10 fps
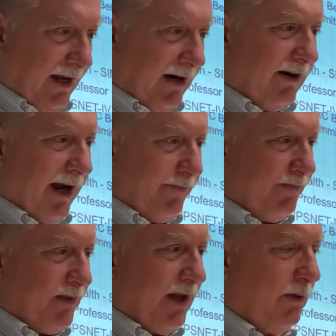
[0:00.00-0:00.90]
All right,
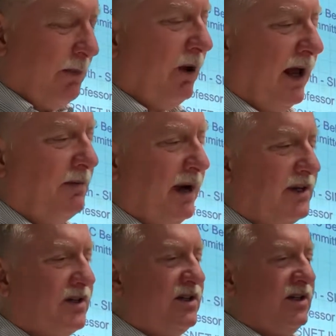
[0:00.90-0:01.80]
we built
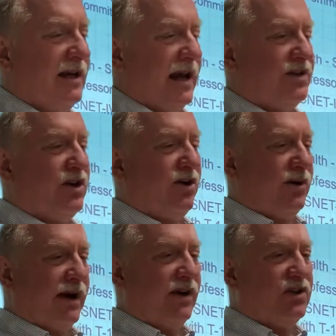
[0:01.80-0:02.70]
NPS Net 2
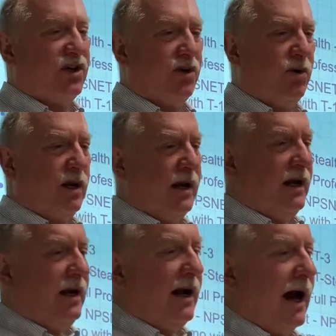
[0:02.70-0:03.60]
in '92.
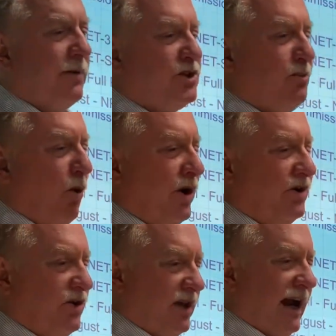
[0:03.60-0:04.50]
I was
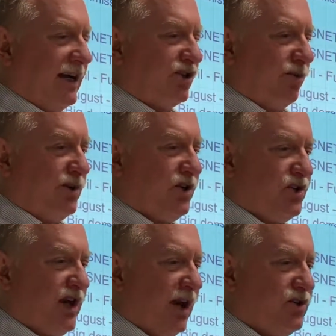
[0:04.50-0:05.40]
appointed to the National
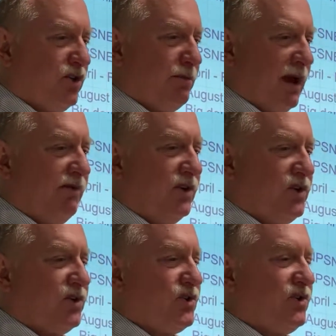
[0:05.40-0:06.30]
Research Council Behavior and
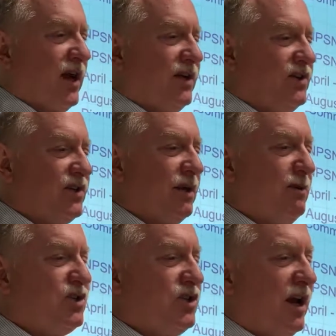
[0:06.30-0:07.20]
Social Sciences
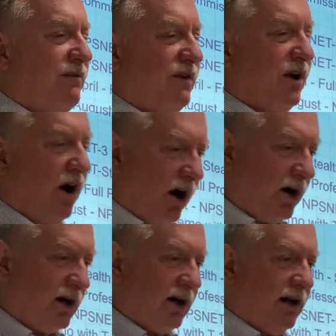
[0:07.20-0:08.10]
Commission on
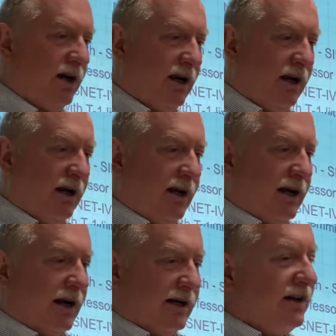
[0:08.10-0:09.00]
VR.
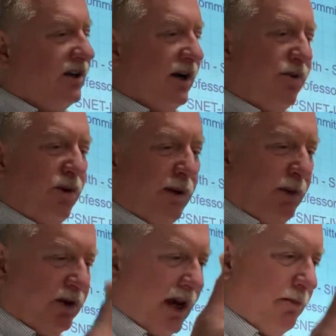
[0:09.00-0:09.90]
1993,
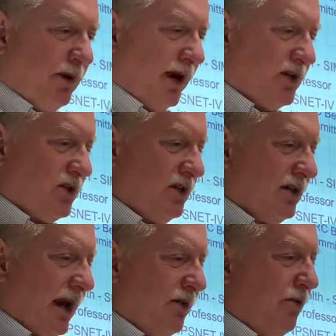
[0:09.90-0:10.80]
built
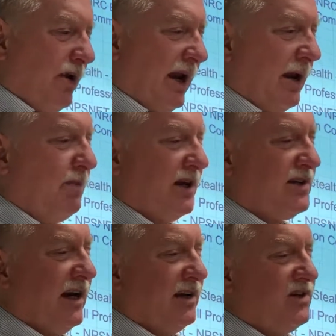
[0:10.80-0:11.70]
NPS Net 3,
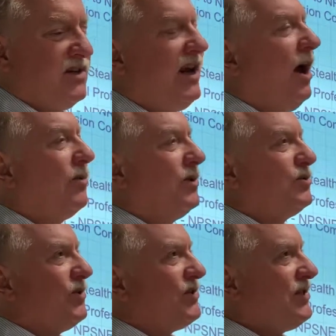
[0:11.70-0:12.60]
NPS Net Stealth,
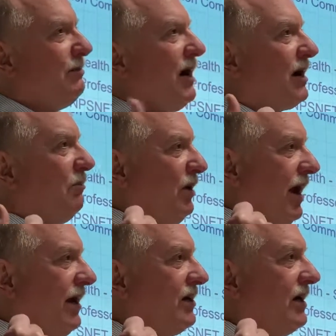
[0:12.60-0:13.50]
which was SimNet
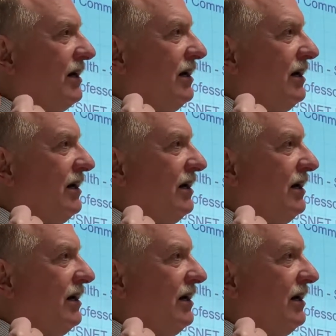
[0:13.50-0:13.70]
compliant.